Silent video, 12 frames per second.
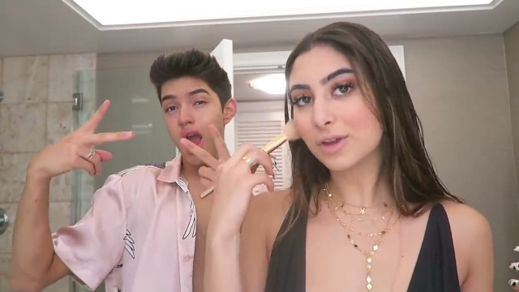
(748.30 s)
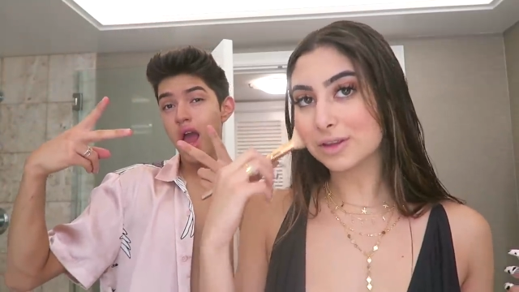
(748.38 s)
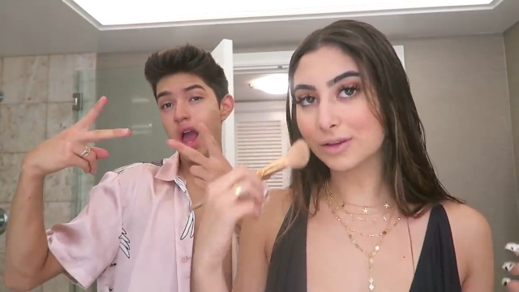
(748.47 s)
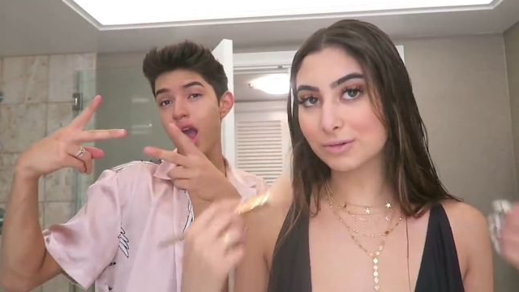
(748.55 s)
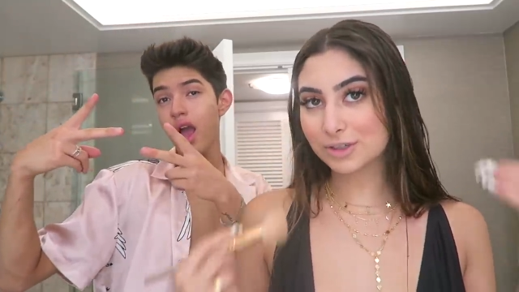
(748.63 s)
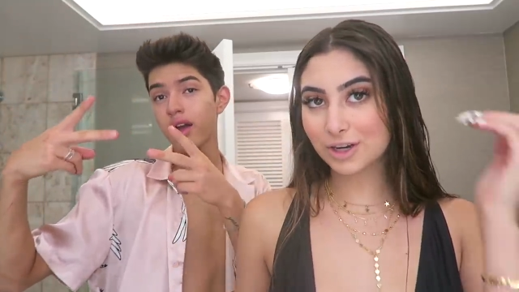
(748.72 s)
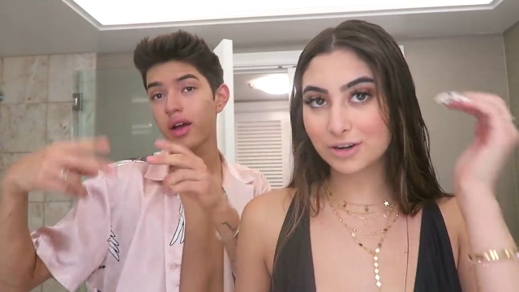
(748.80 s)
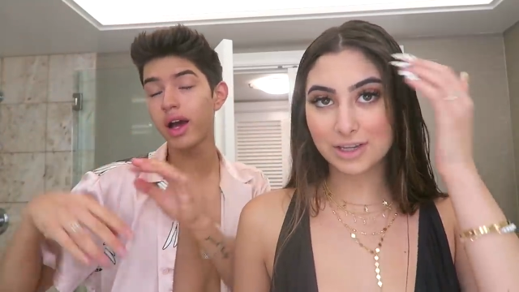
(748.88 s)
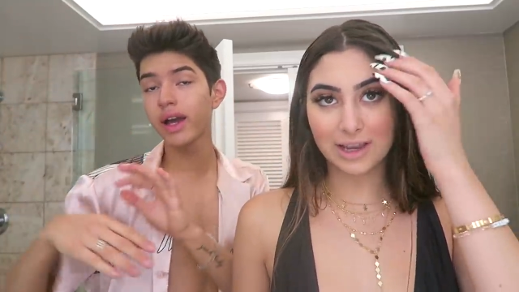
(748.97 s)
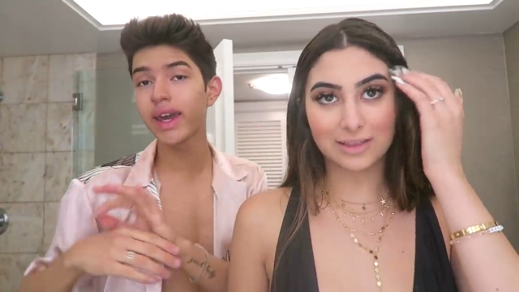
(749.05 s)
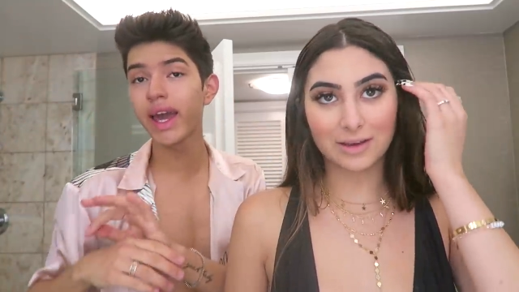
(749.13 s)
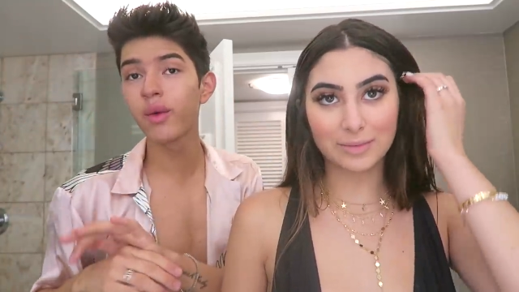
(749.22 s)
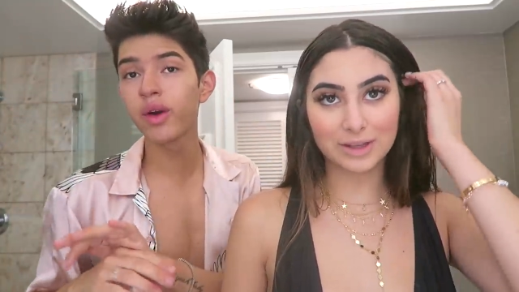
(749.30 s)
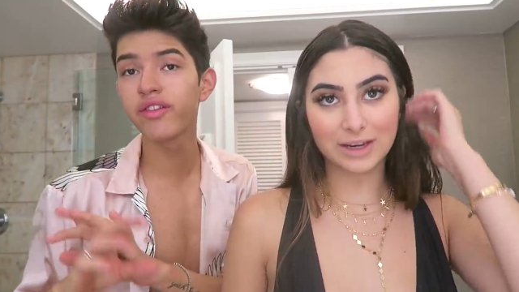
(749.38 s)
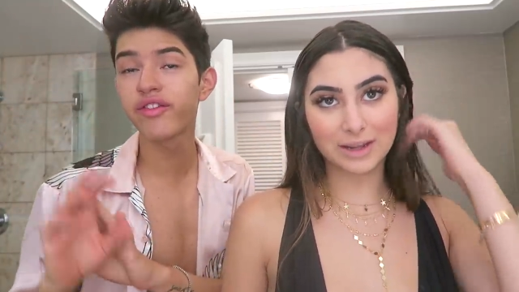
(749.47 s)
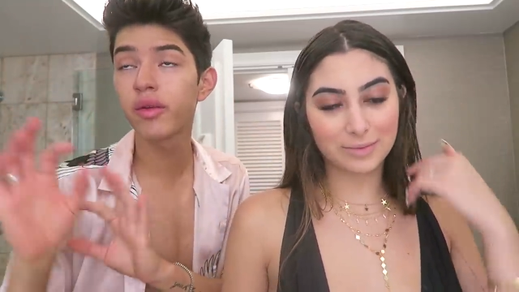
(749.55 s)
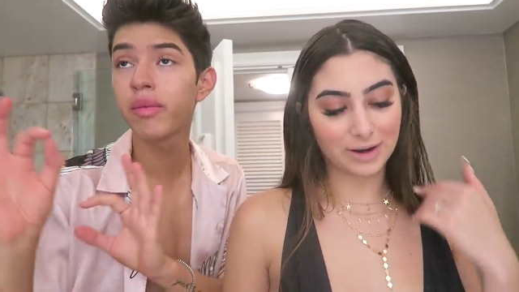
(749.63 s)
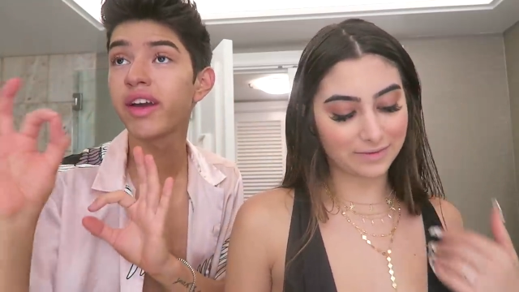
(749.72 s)
Speaker 1: I think we should go
Speaker 2: take down on
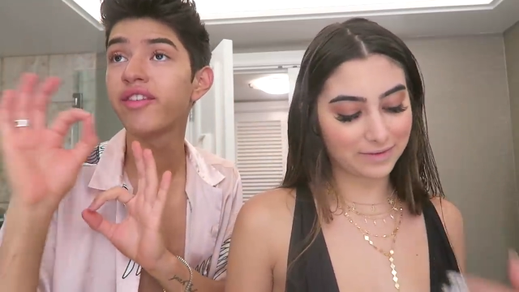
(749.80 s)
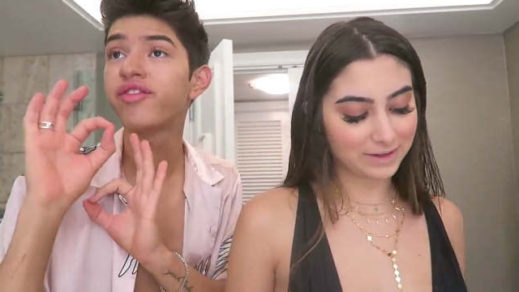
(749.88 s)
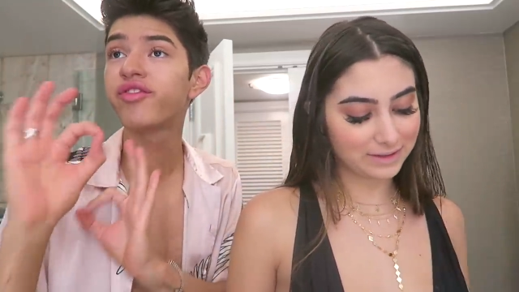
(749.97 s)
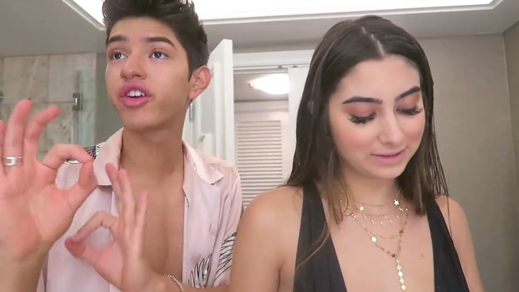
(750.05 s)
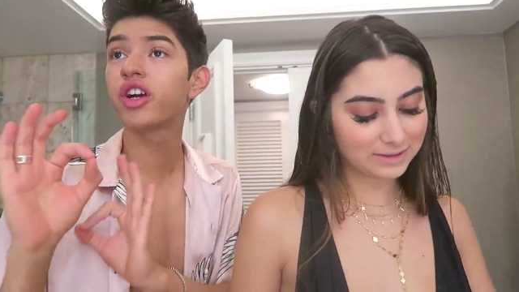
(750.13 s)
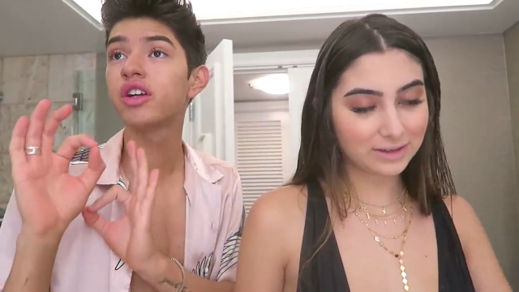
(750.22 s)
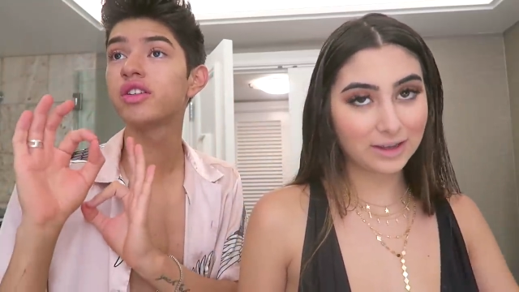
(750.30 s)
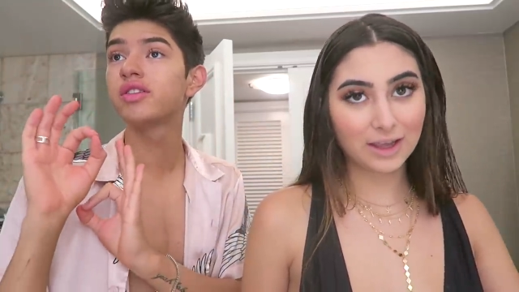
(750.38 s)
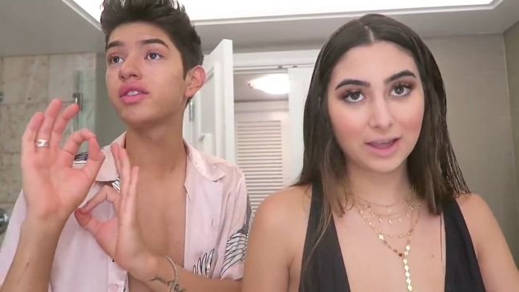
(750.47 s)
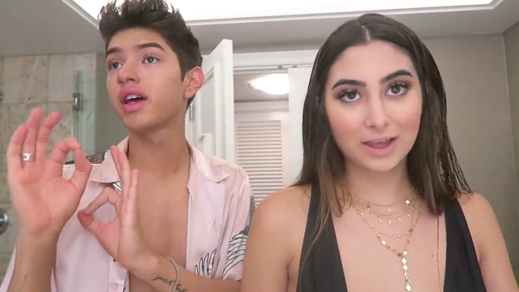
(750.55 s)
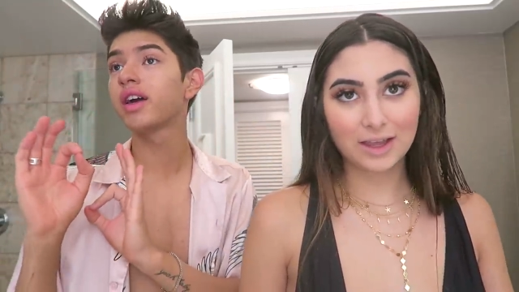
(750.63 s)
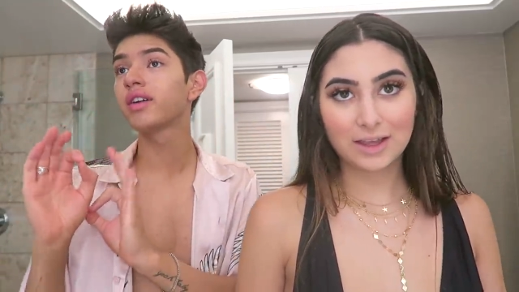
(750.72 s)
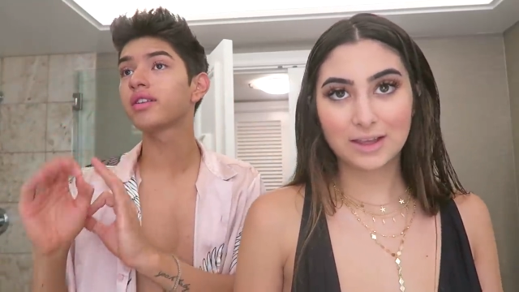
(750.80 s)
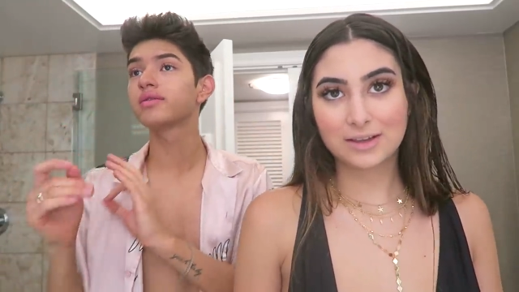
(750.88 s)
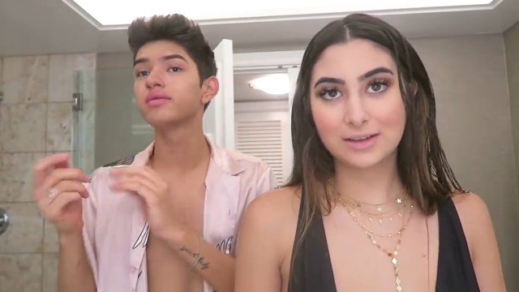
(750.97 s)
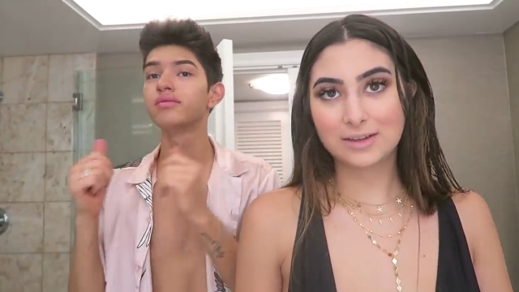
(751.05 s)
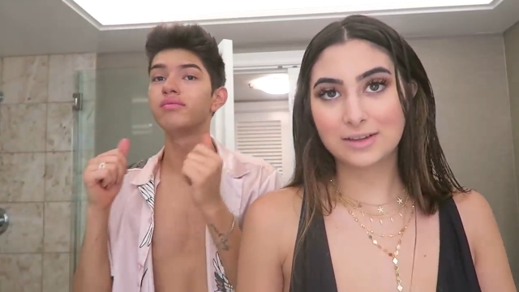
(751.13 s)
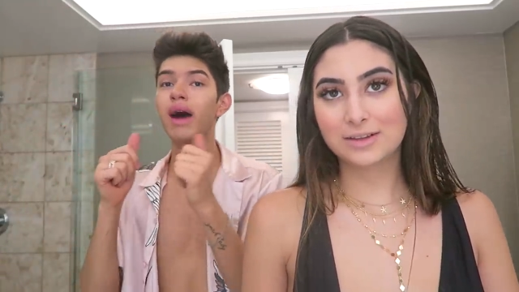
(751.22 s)
any breakfast. I can't wait for my first like
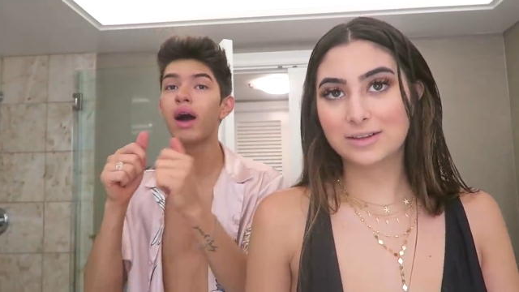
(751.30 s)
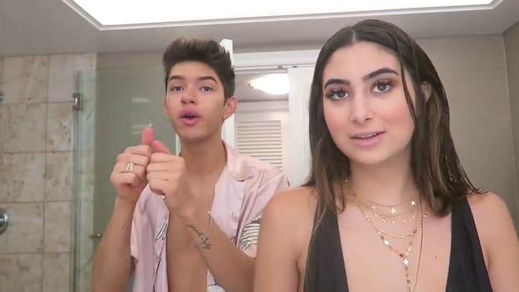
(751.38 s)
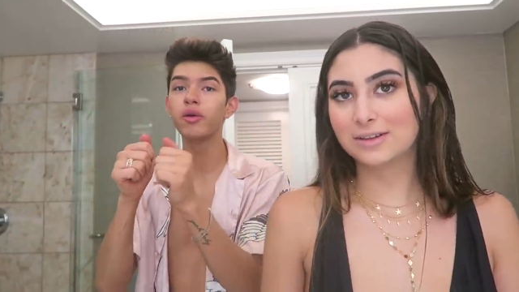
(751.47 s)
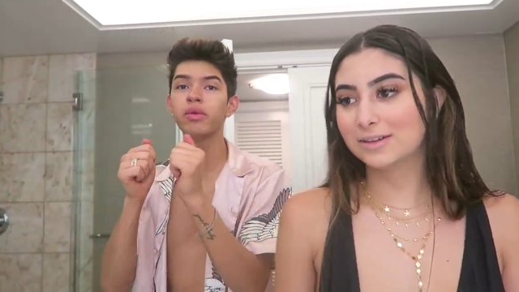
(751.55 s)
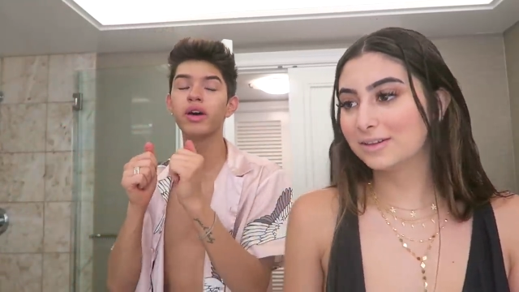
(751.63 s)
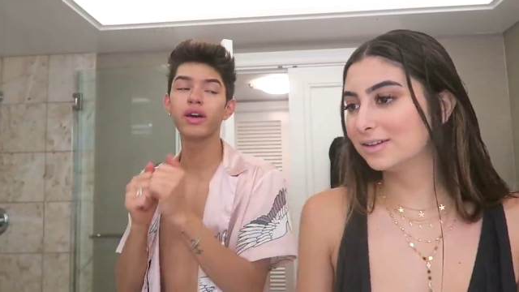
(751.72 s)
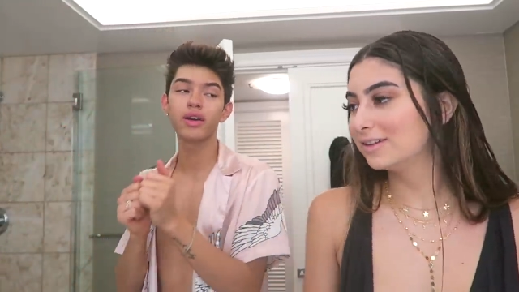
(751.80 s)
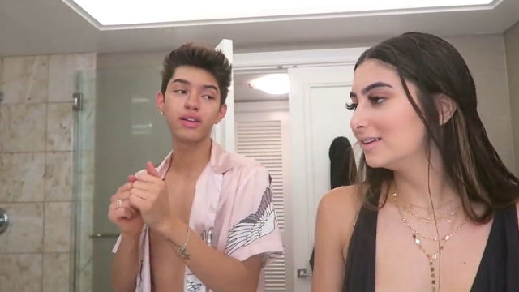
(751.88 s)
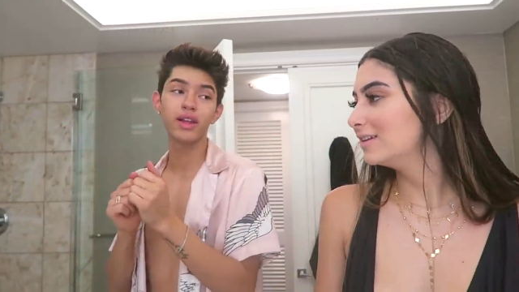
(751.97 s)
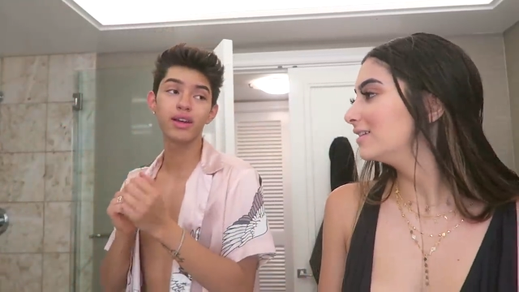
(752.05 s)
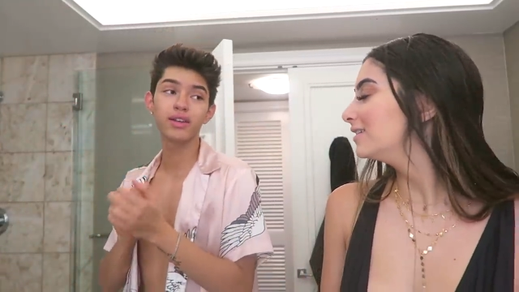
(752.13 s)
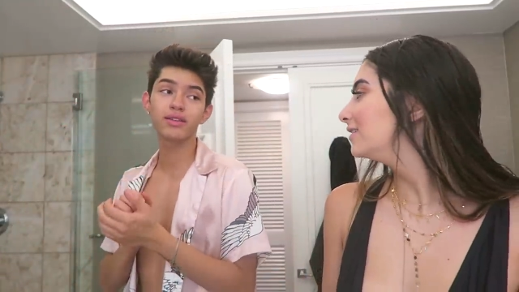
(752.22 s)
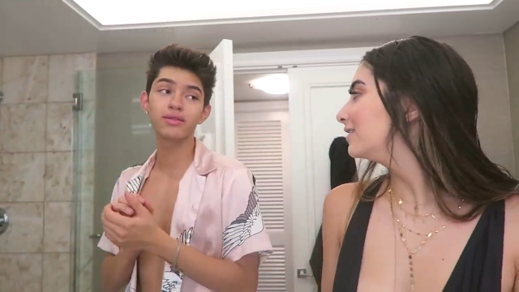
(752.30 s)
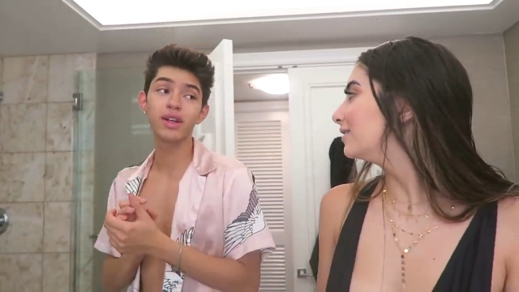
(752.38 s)
Maui pic. Like